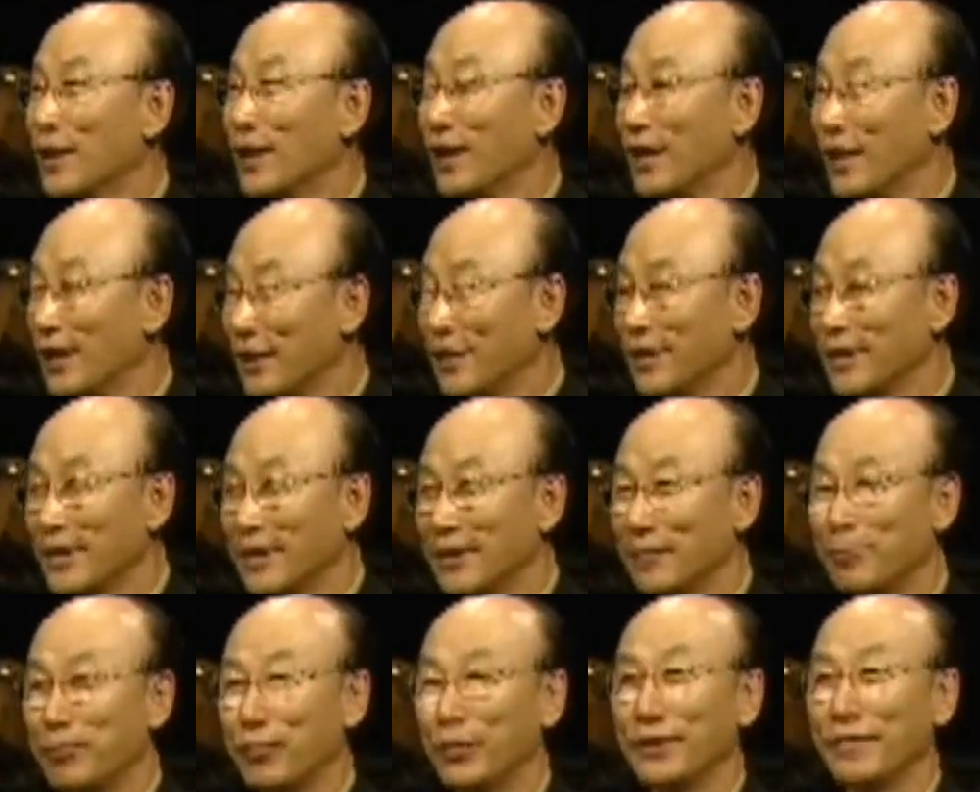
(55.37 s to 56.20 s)
honored
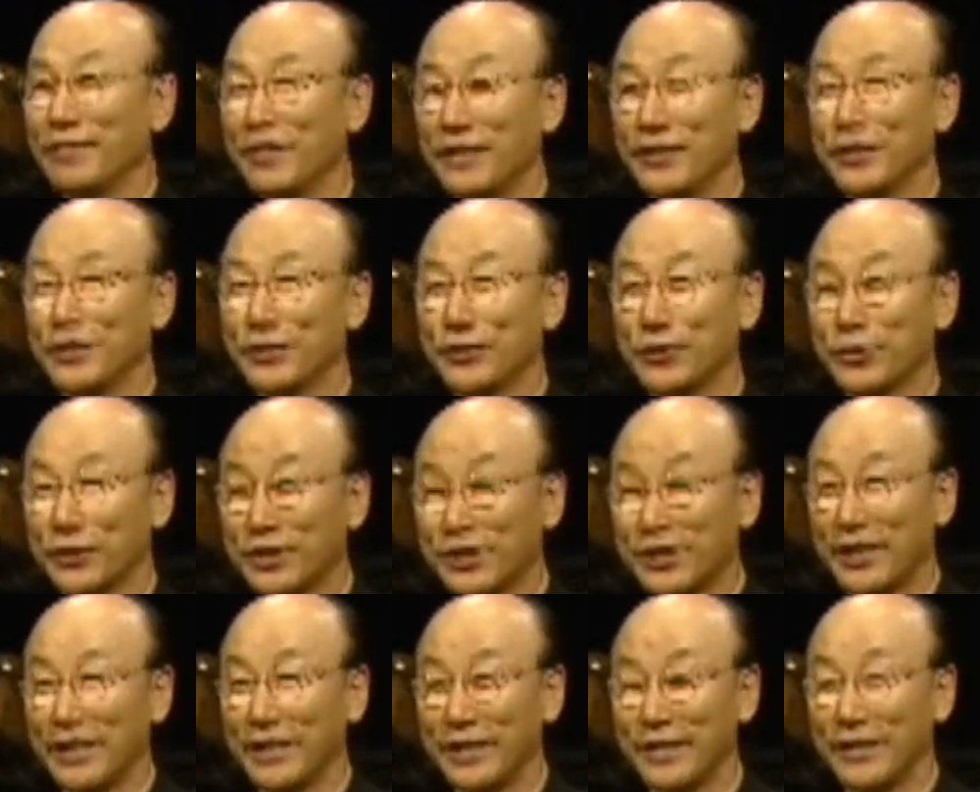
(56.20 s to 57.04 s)
and privileged to
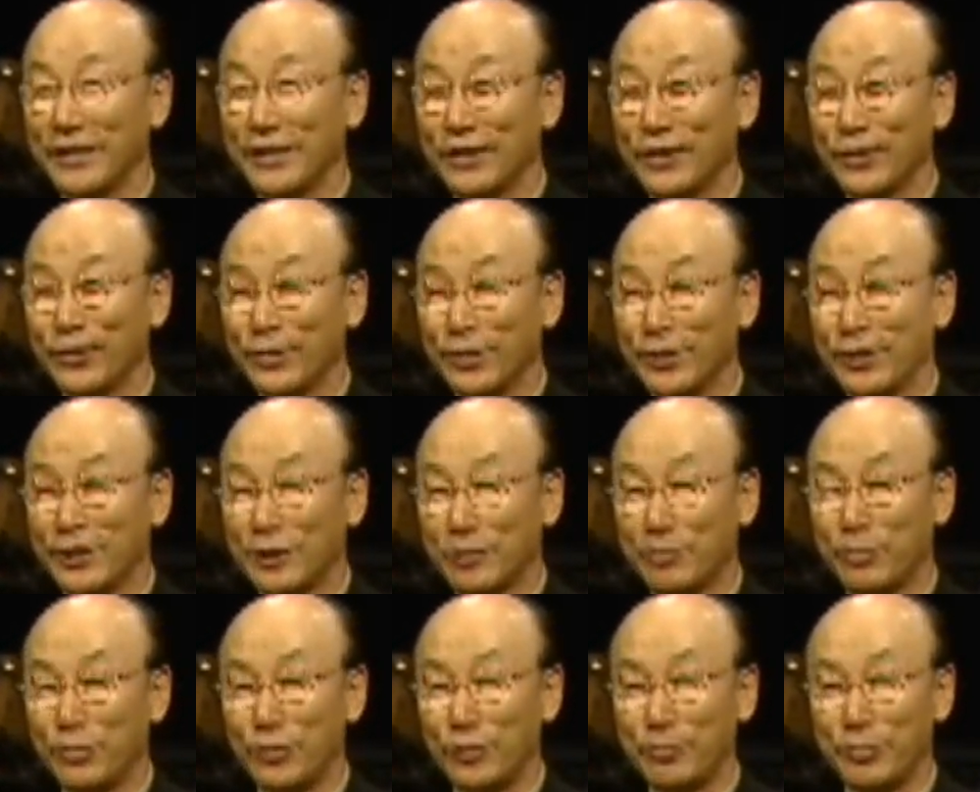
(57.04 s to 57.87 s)
stand on
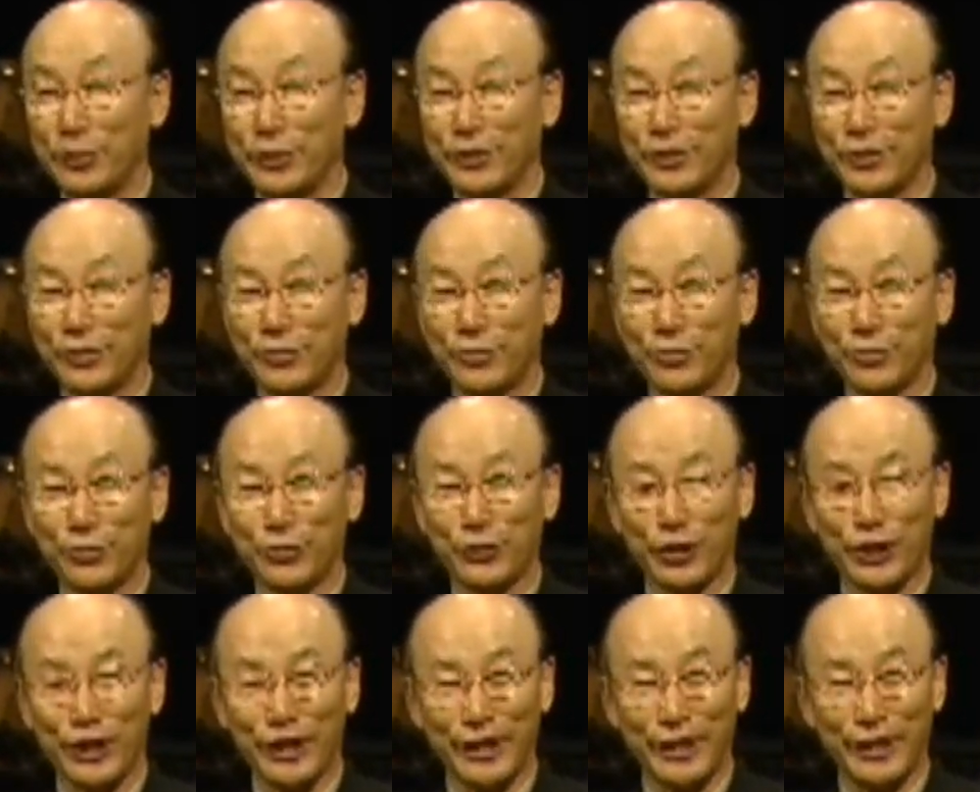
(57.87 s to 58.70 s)
this pulpit to
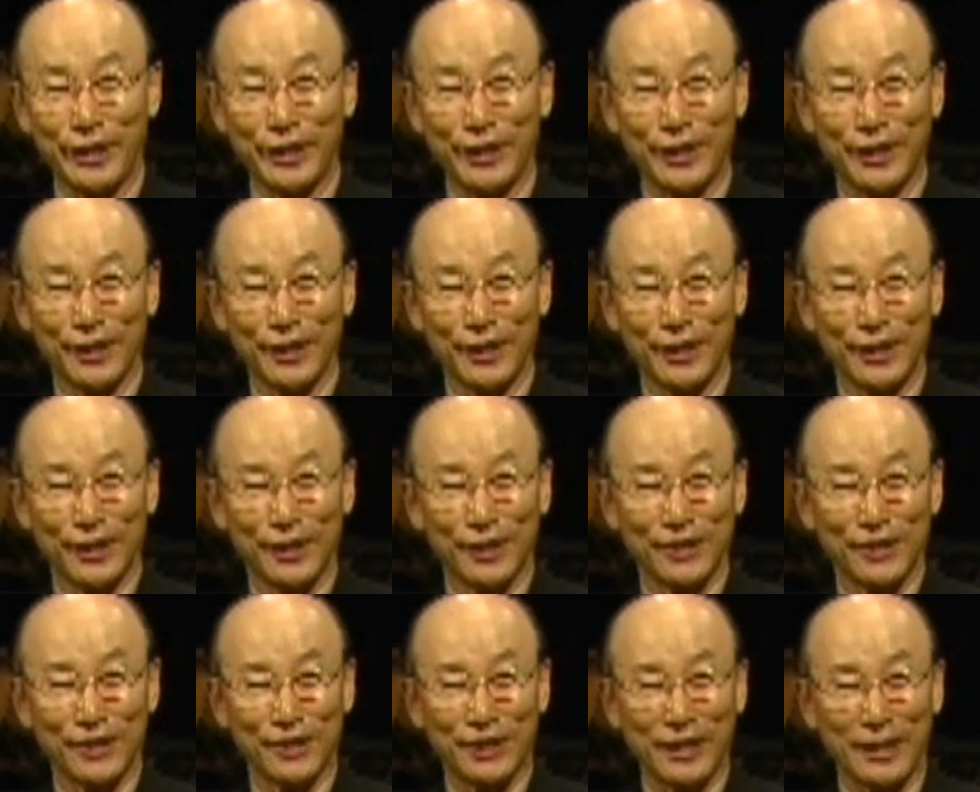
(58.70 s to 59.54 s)
share
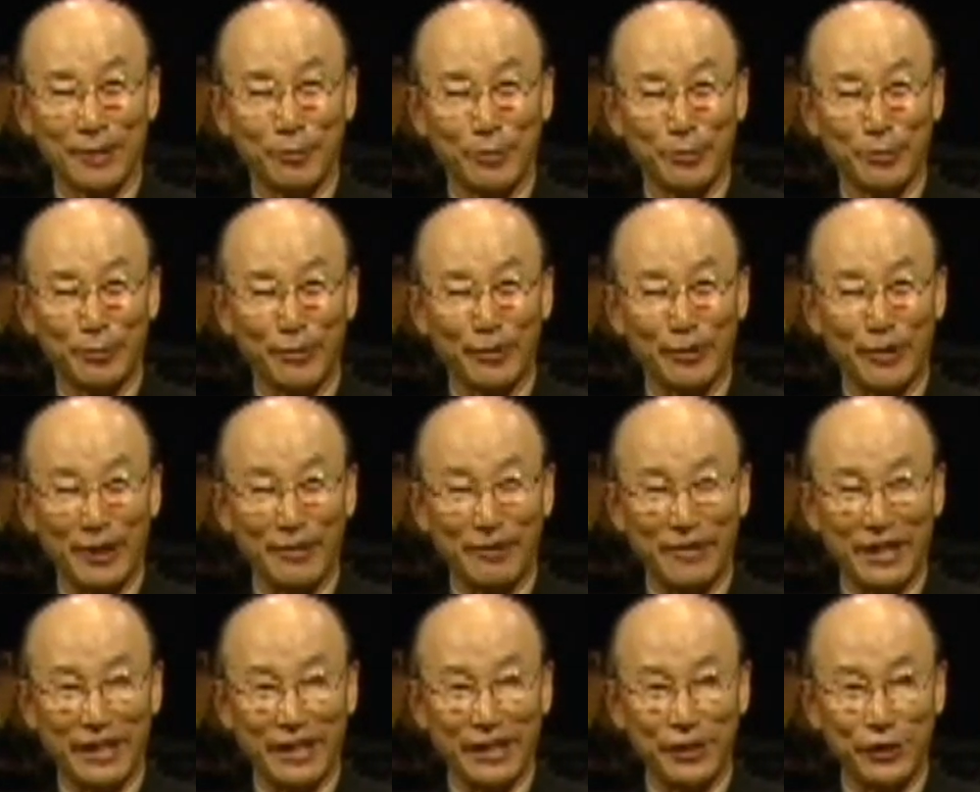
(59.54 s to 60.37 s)
some of the
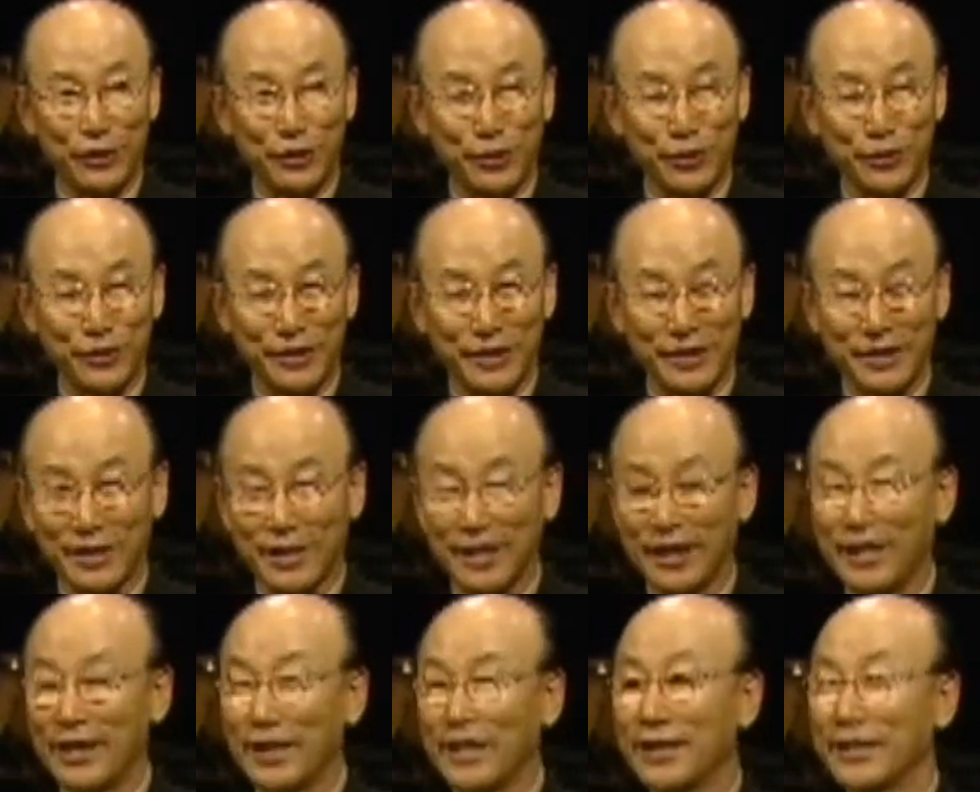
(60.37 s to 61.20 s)
revelation that
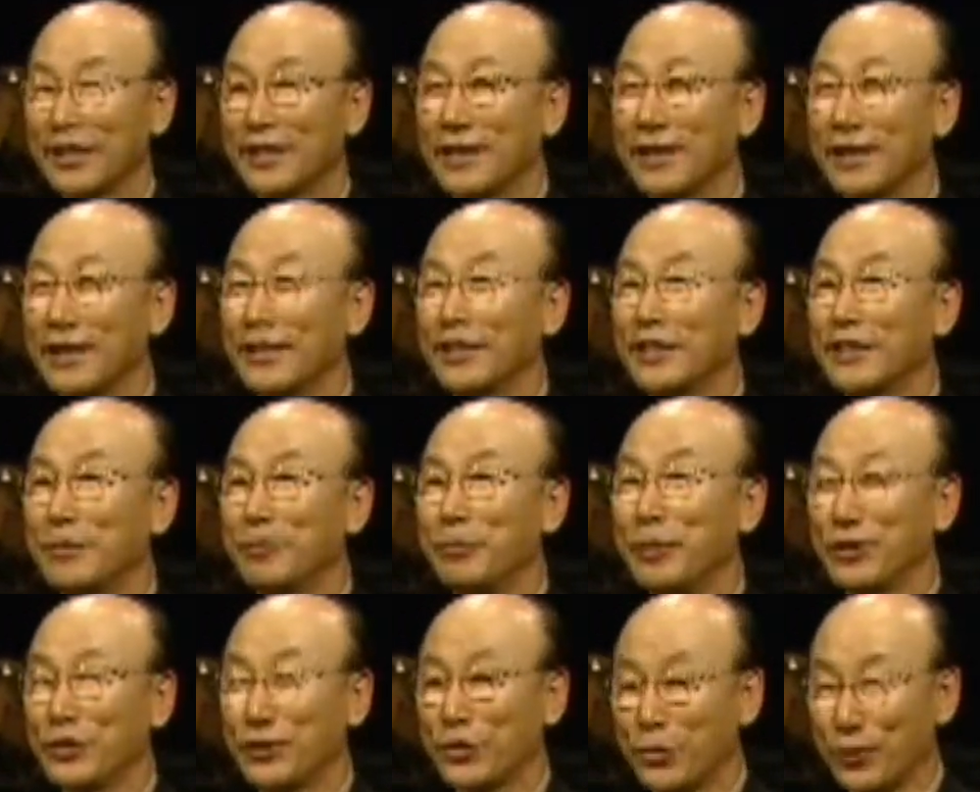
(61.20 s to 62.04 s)
God has
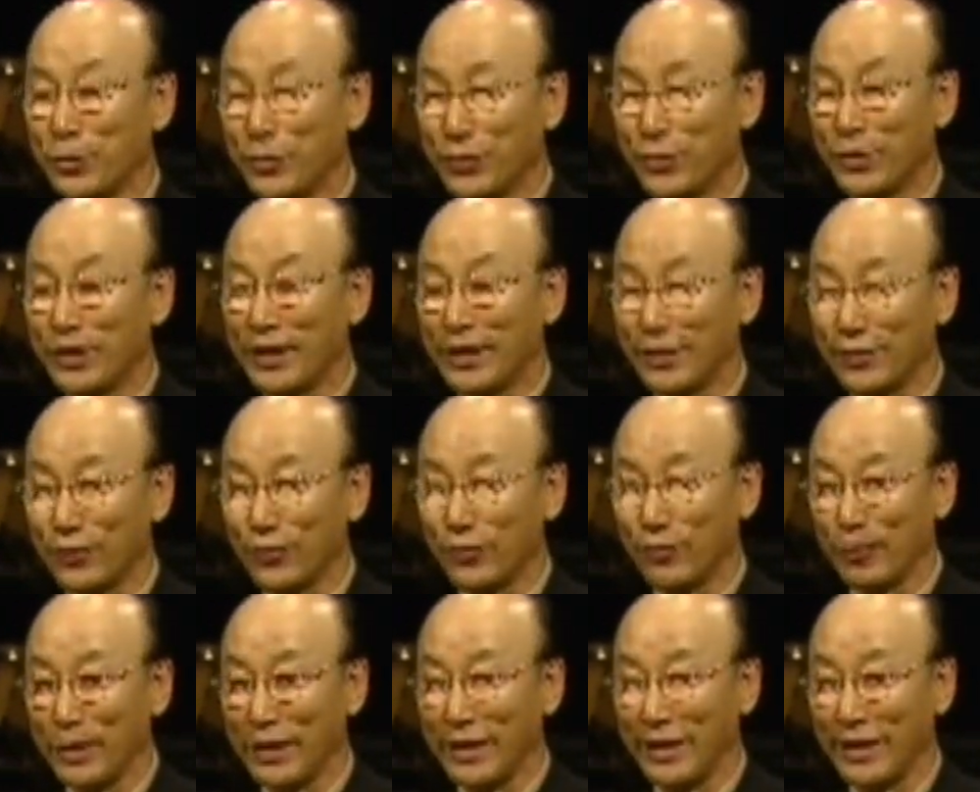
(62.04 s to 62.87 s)
bestowed
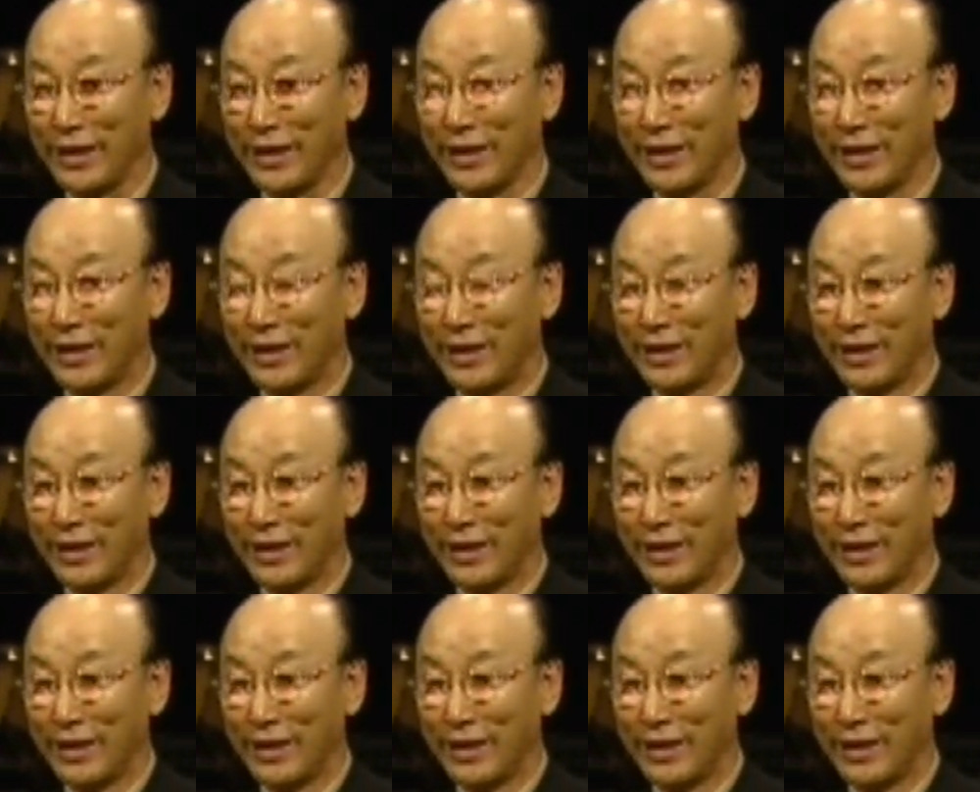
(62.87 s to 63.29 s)
unto my